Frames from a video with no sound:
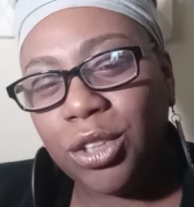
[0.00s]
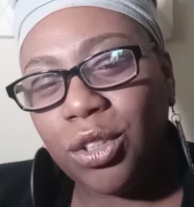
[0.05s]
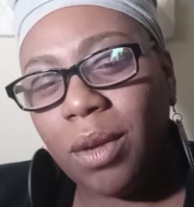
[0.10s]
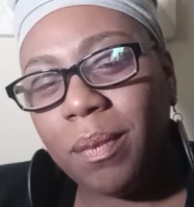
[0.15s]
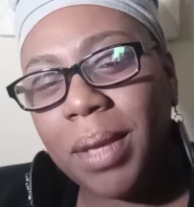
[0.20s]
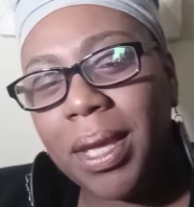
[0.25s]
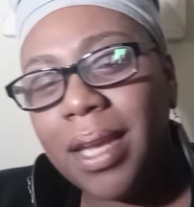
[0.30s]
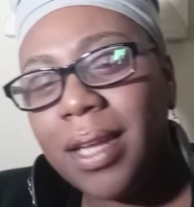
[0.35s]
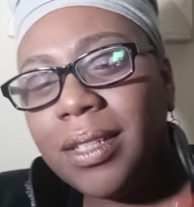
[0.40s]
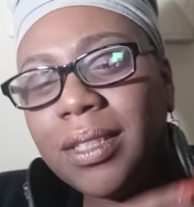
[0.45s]
So
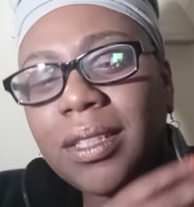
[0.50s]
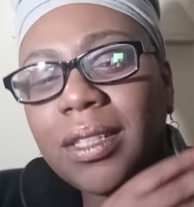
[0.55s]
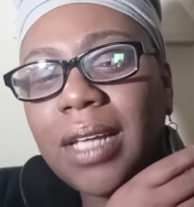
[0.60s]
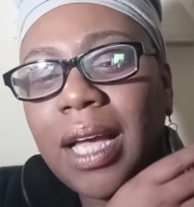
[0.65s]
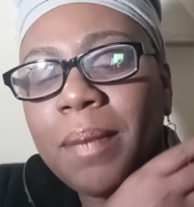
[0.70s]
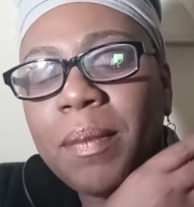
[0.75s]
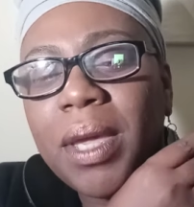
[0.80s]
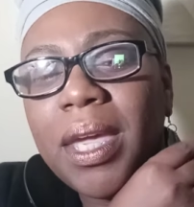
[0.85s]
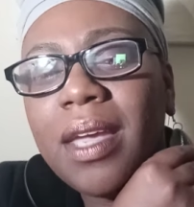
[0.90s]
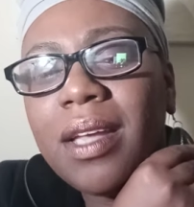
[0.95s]
I'm here
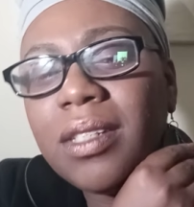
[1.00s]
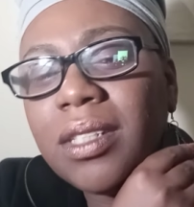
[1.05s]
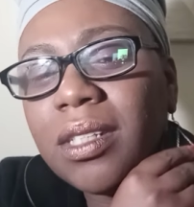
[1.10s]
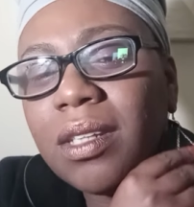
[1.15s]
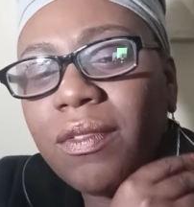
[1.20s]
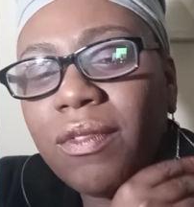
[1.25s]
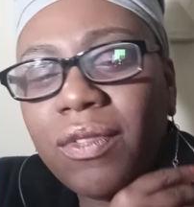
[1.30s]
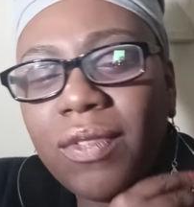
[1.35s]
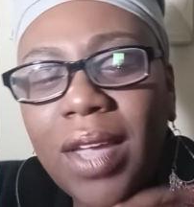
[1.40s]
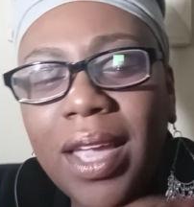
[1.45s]

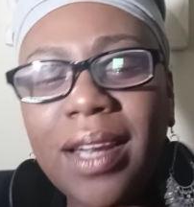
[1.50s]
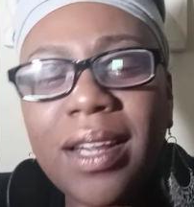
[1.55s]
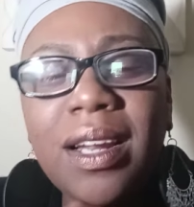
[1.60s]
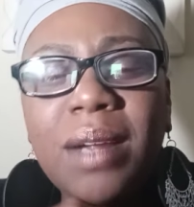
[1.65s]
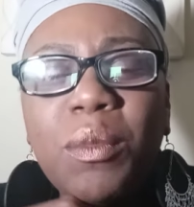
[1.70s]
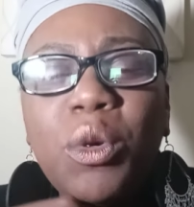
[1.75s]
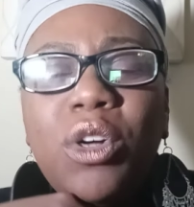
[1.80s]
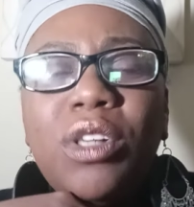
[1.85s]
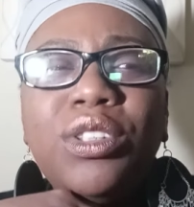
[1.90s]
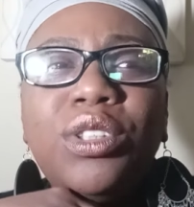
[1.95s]
to vent, and
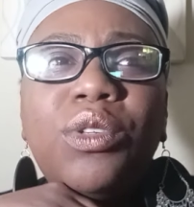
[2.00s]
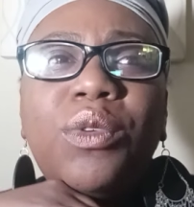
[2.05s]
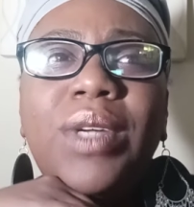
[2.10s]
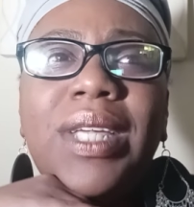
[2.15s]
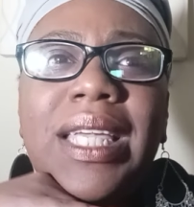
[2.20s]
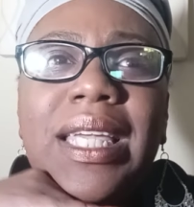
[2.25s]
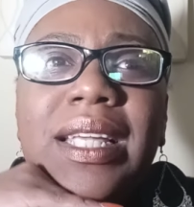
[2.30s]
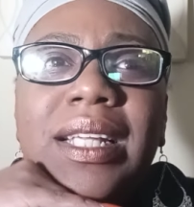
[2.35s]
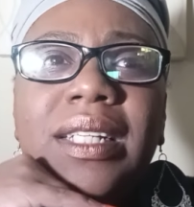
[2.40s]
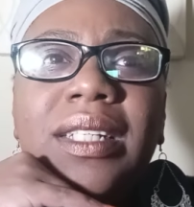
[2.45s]
I'm also
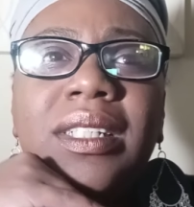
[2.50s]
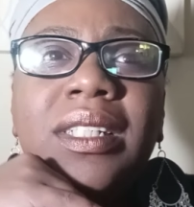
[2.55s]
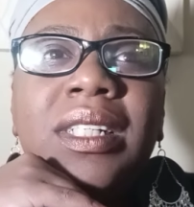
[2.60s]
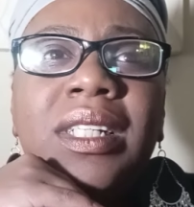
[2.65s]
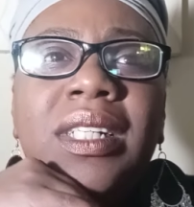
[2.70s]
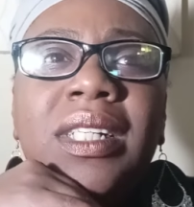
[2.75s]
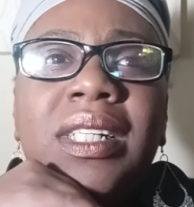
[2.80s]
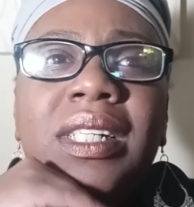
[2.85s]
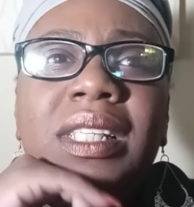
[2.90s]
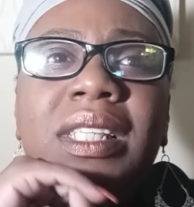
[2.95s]
here
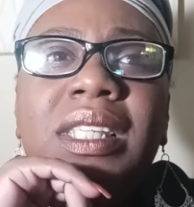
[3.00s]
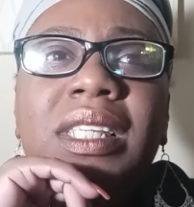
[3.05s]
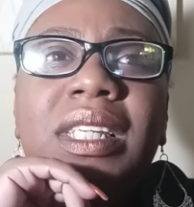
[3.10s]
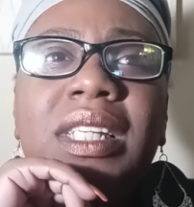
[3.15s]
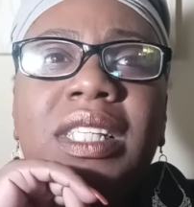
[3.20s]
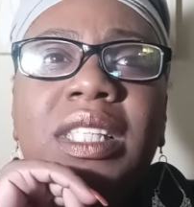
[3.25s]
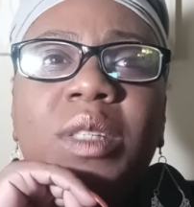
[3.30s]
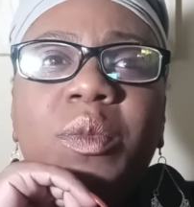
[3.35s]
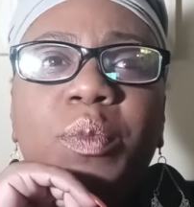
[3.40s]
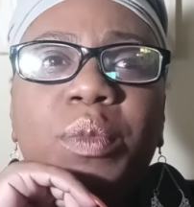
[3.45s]
to
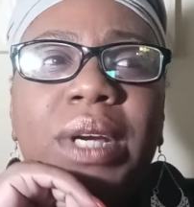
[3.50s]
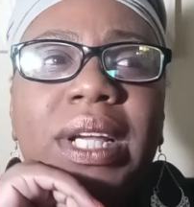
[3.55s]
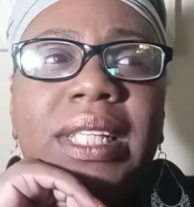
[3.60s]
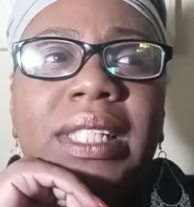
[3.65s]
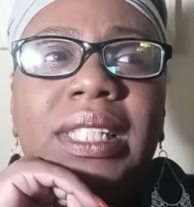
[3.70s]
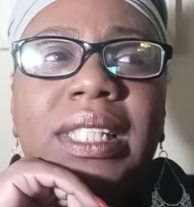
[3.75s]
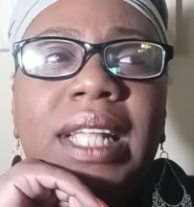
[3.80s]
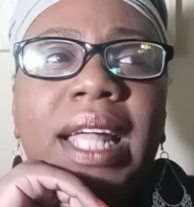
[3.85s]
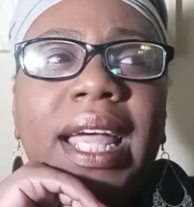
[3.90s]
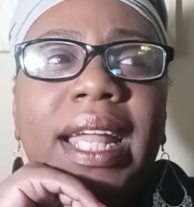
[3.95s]

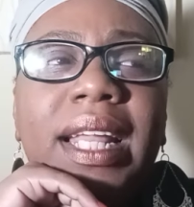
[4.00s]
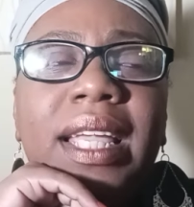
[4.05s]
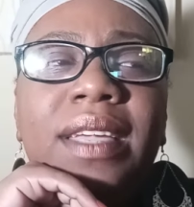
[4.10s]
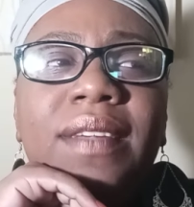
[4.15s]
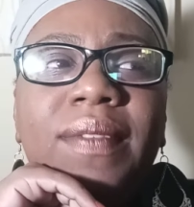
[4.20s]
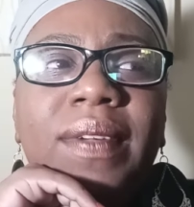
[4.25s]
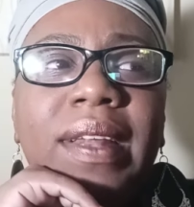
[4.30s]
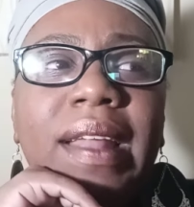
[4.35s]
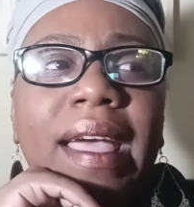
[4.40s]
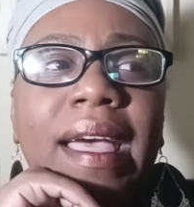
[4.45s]
express that
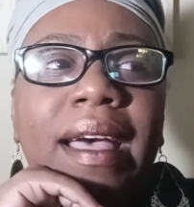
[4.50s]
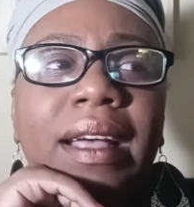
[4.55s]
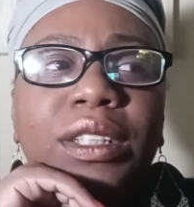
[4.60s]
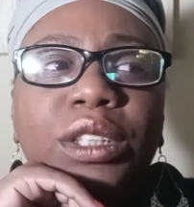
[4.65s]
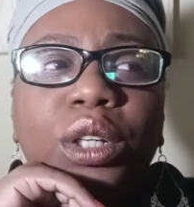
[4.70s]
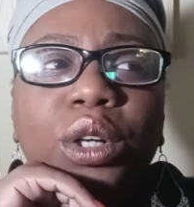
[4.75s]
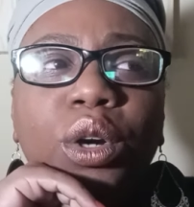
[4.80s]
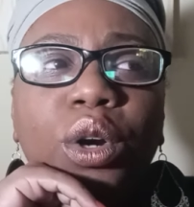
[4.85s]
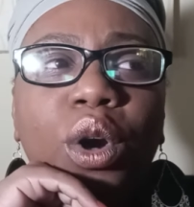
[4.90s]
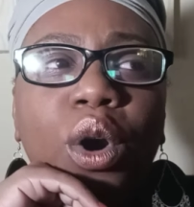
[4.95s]
even as
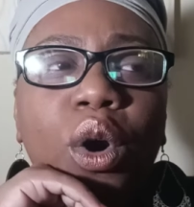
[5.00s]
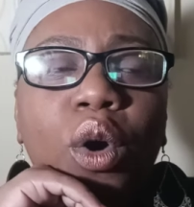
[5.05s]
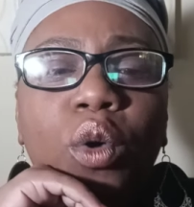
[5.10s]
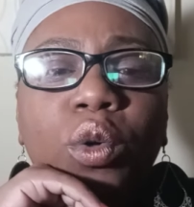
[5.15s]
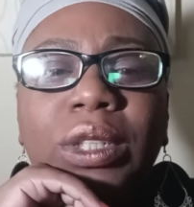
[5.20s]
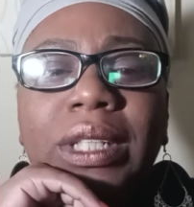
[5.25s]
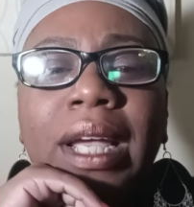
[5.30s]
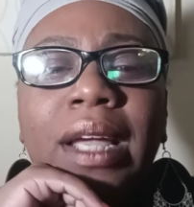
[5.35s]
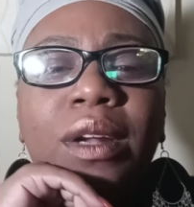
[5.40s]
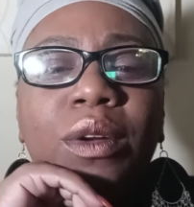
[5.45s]
a
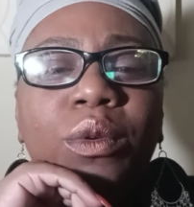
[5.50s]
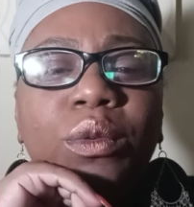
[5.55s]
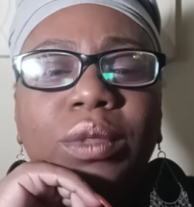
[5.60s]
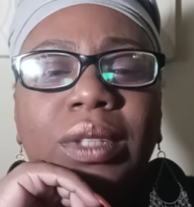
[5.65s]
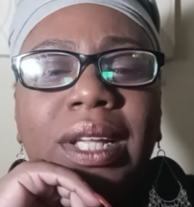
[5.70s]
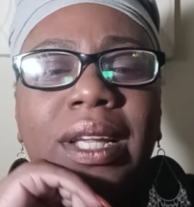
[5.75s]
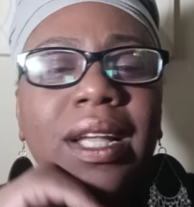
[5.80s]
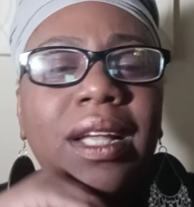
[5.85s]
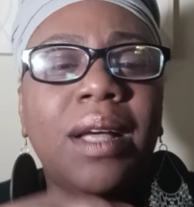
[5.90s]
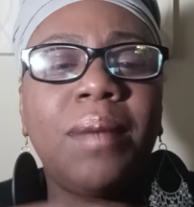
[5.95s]
coach, I don't
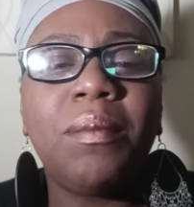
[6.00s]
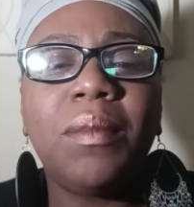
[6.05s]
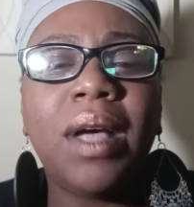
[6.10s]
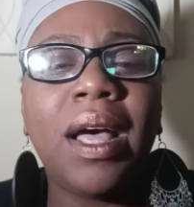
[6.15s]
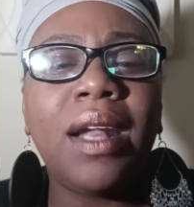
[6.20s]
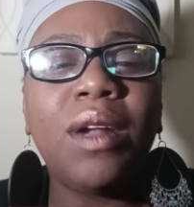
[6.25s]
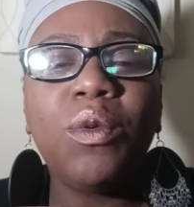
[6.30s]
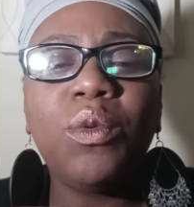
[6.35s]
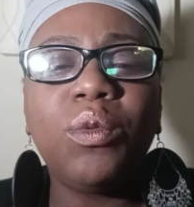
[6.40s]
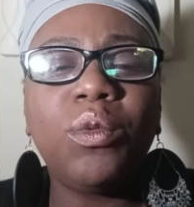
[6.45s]

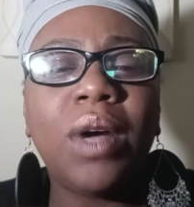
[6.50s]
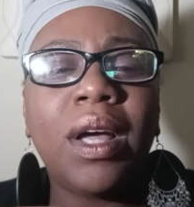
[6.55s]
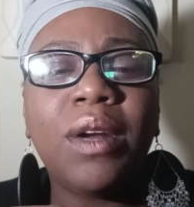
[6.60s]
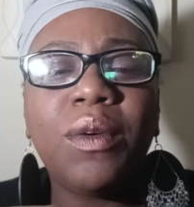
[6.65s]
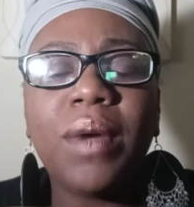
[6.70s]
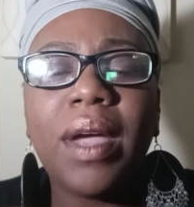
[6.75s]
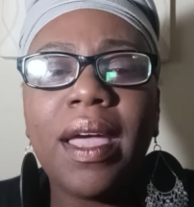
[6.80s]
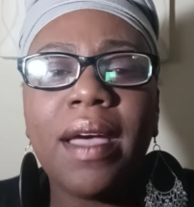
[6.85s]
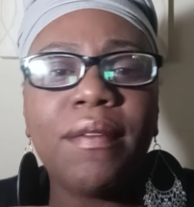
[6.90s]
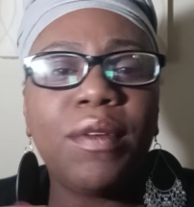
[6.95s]

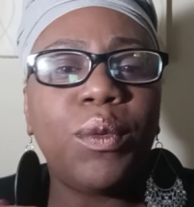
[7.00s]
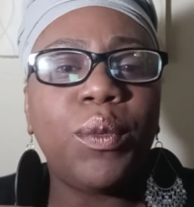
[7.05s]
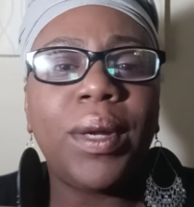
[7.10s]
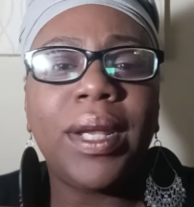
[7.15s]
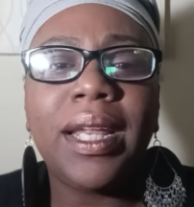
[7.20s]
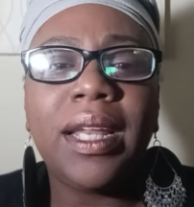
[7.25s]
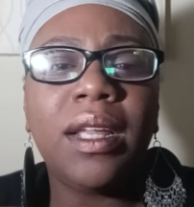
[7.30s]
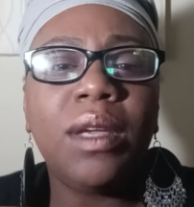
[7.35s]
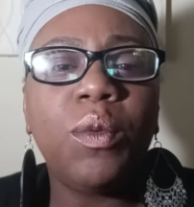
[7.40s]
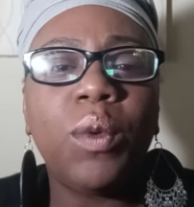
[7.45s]
ever
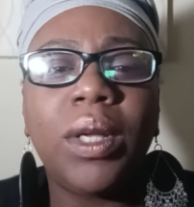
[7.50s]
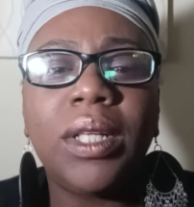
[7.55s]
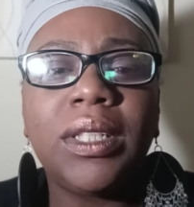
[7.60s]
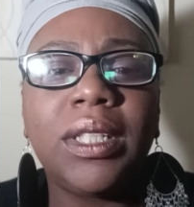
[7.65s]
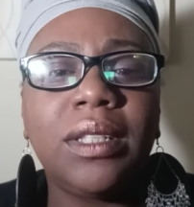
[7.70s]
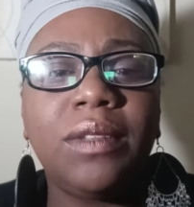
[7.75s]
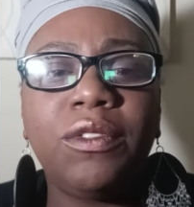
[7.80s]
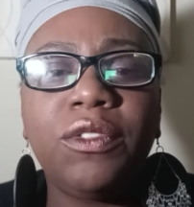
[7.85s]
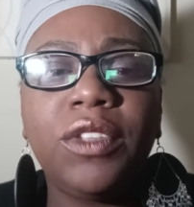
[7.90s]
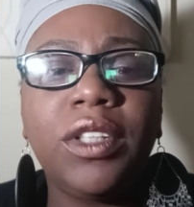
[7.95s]
want anyone
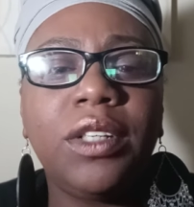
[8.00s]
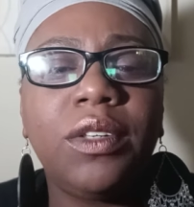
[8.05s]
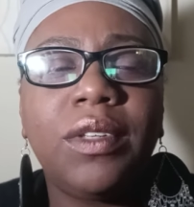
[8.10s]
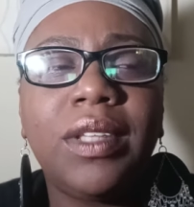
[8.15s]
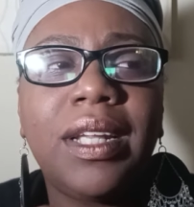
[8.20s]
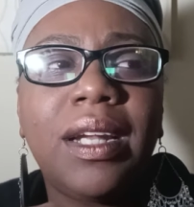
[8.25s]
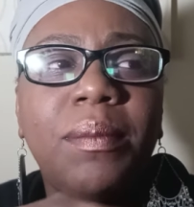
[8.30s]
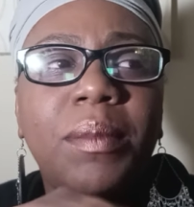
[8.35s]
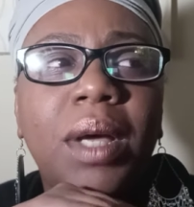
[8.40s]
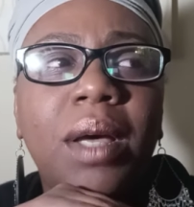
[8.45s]
to feel
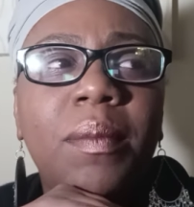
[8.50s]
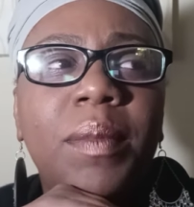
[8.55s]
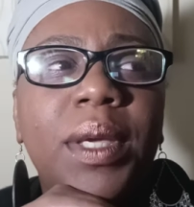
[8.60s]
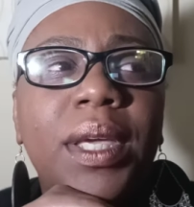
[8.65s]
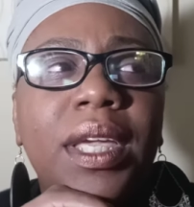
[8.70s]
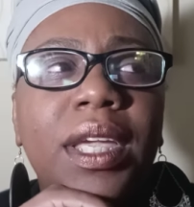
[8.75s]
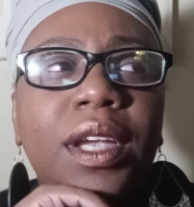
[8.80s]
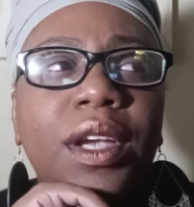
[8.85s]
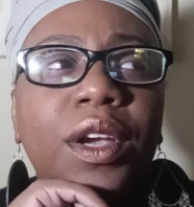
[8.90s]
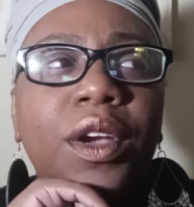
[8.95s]
that I'm
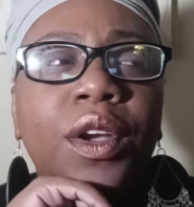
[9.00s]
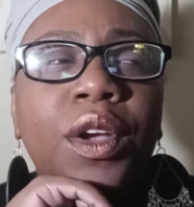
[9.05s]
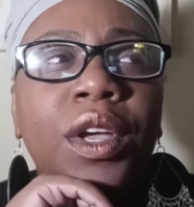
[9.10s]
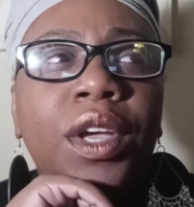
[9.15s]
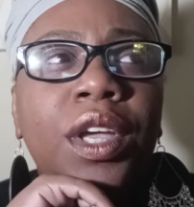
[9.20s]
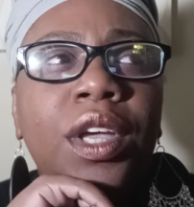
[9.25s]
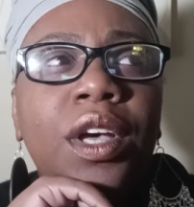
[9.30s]
coming here